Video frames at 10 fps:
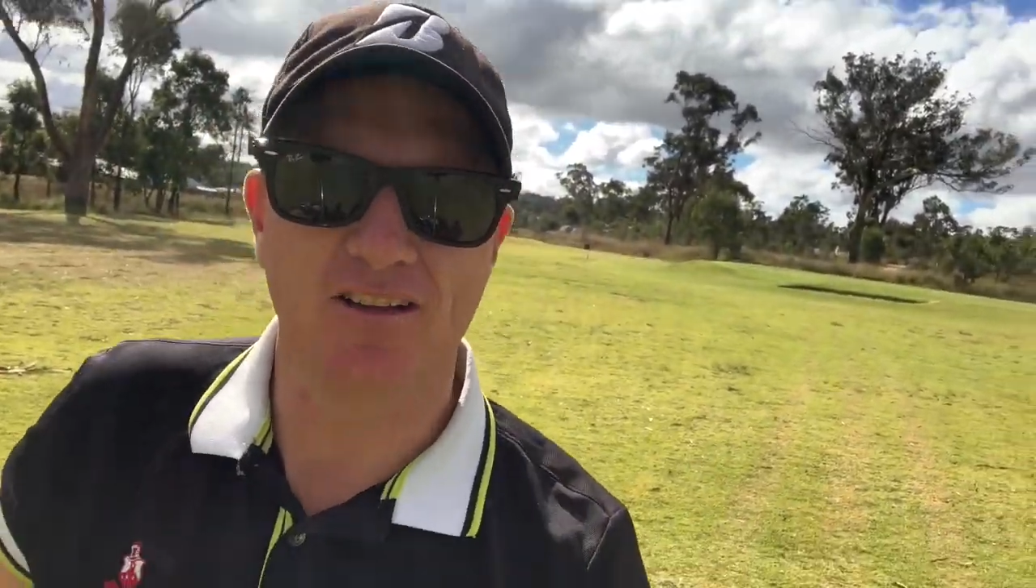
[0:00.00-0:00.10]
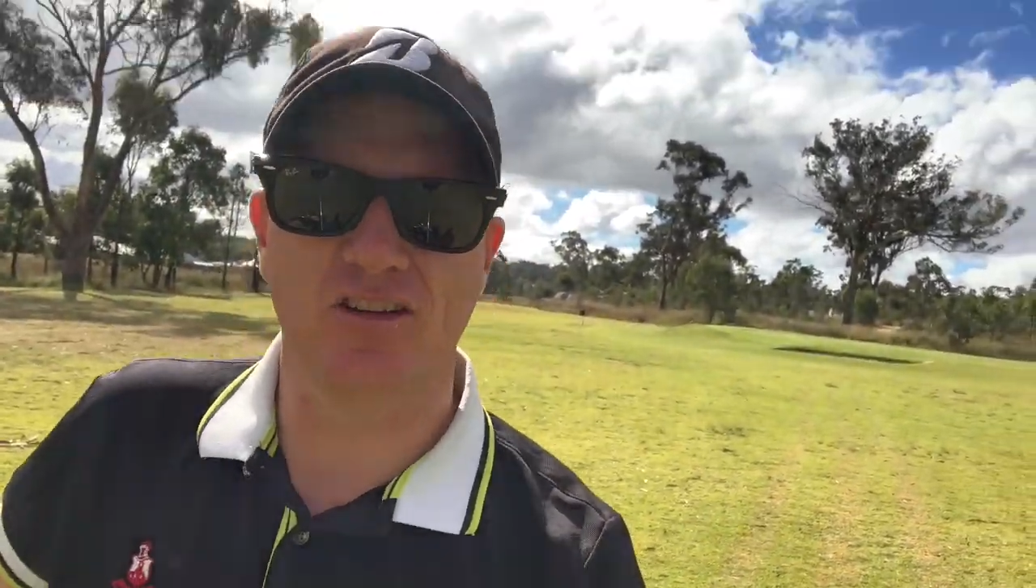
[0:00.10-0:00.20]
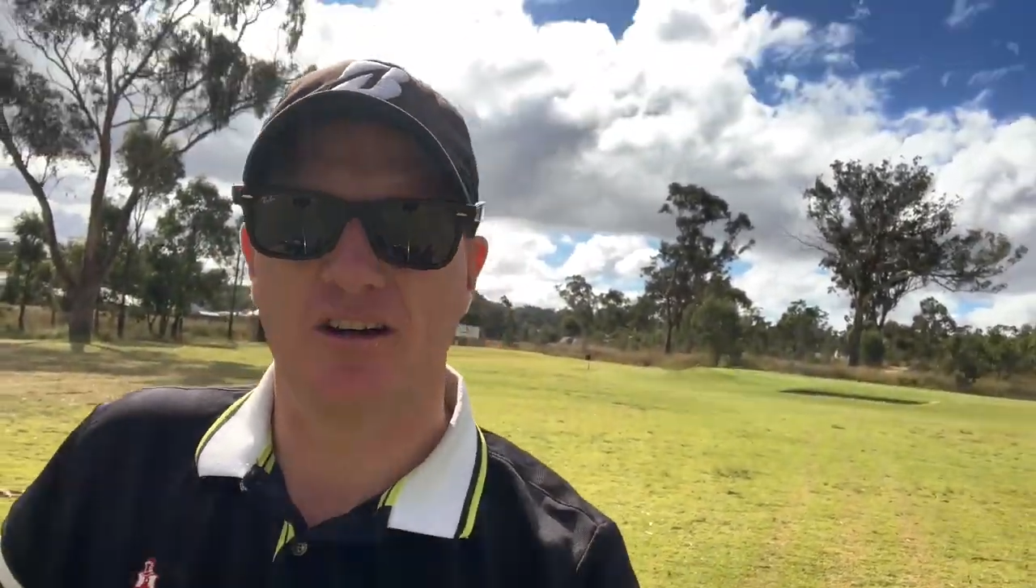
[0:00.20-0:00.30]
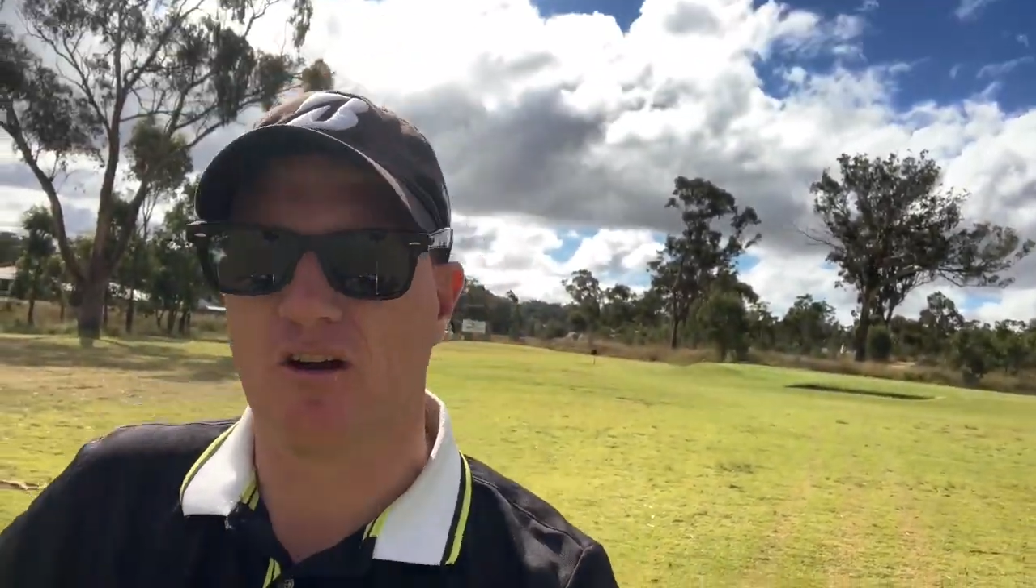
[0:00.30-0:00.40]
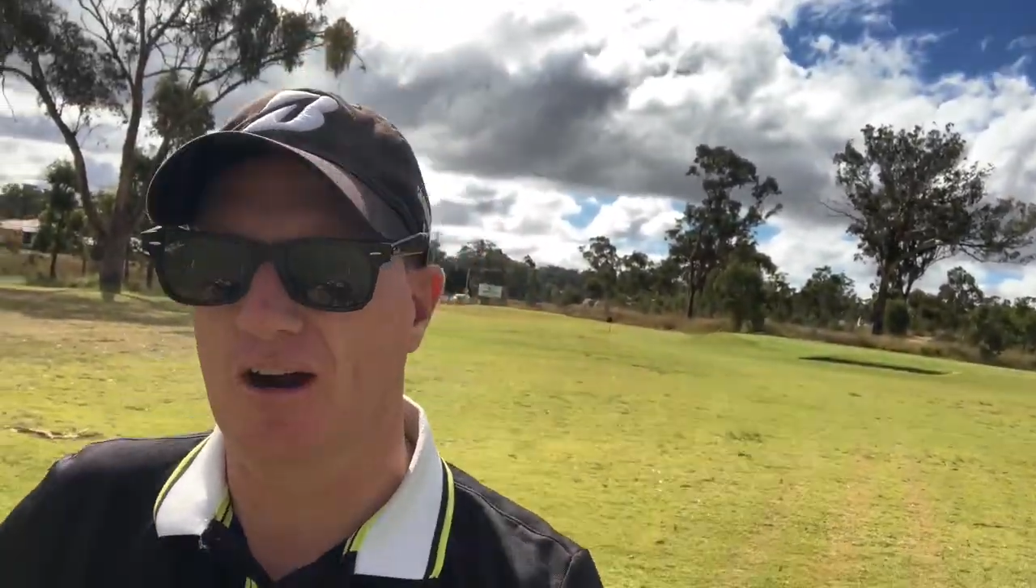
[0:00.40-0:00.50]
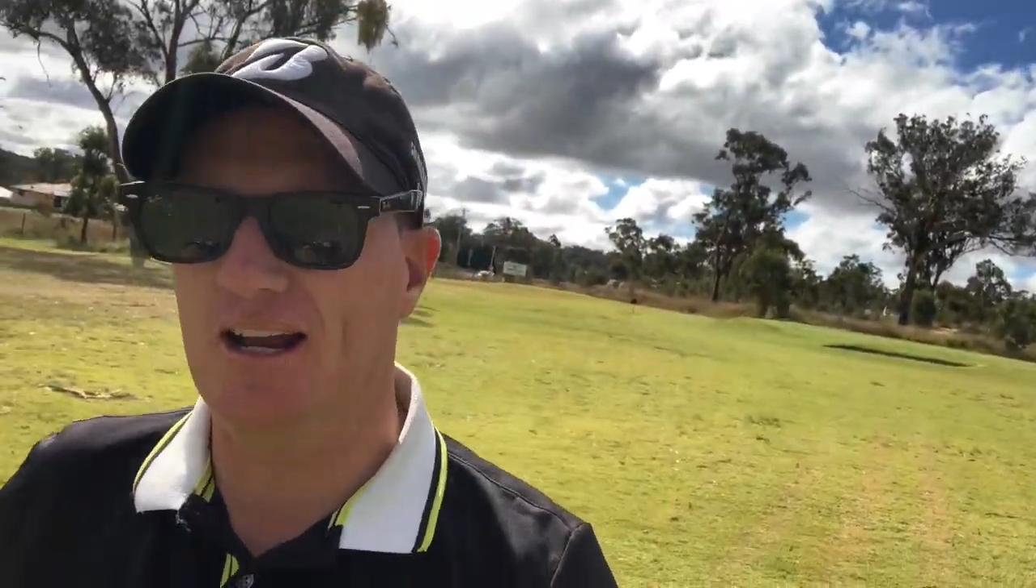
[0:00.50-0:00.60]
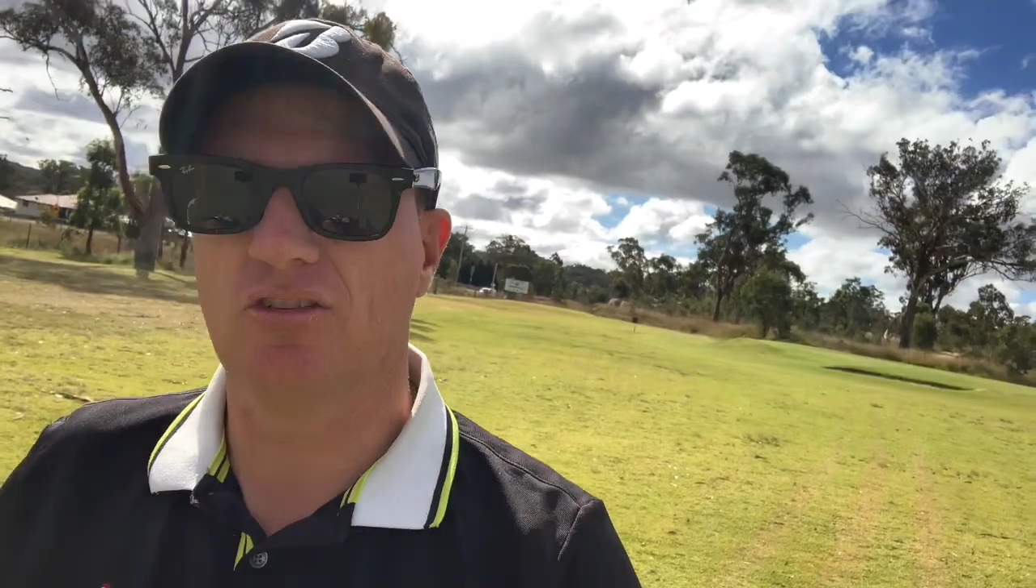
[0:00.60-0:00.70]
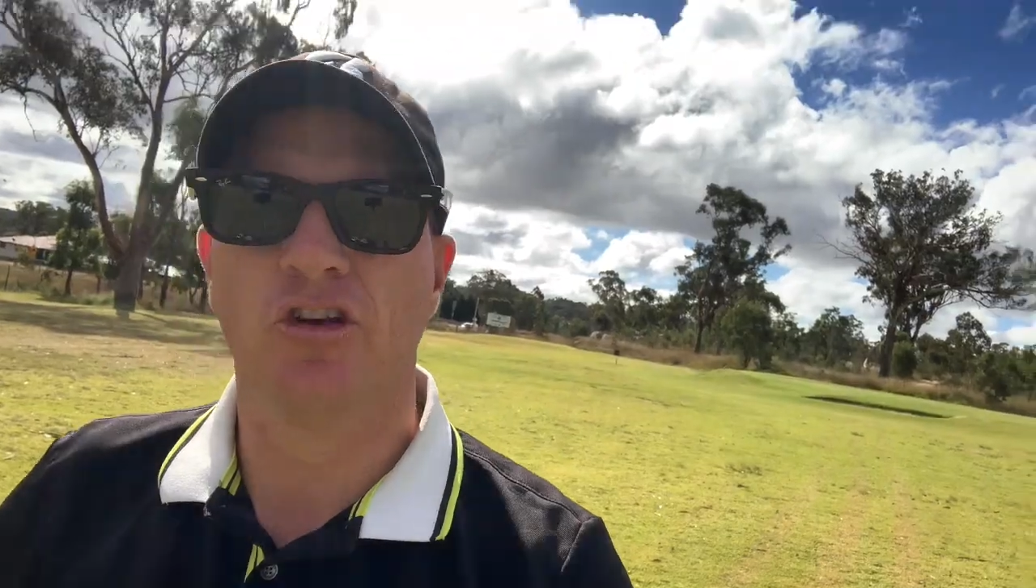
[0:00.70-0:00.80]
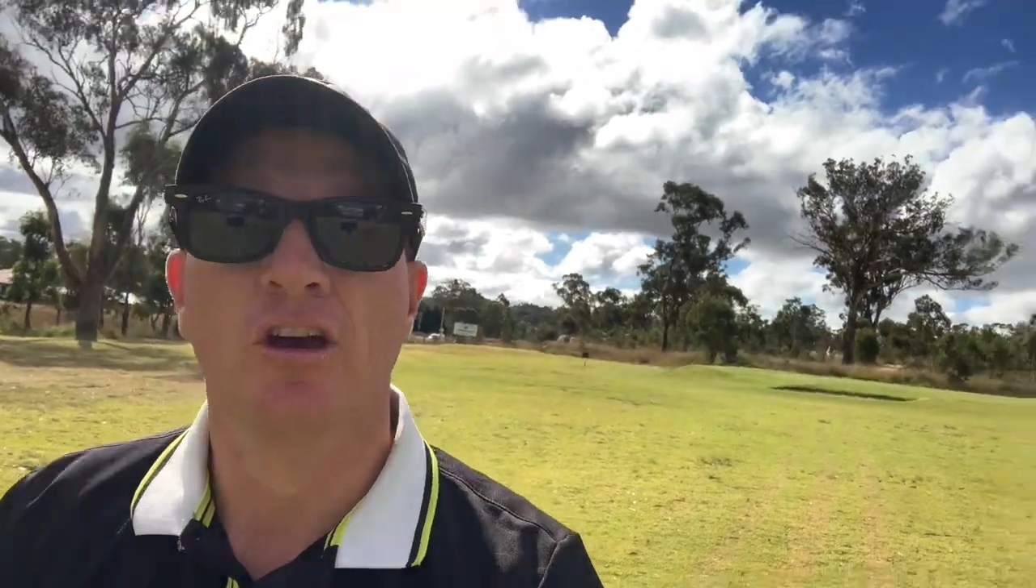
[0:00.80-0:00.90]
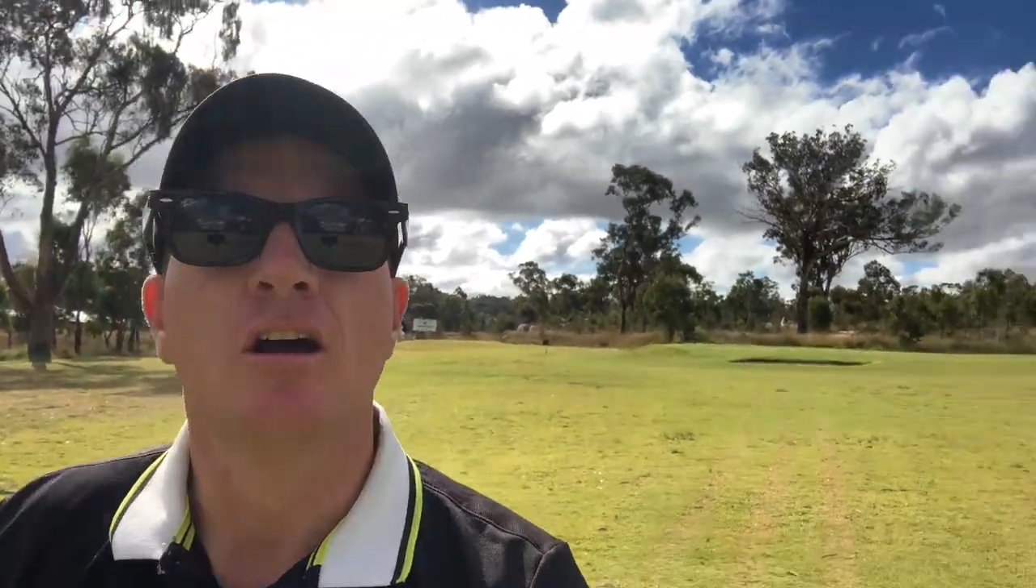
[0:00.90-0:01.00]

into greens.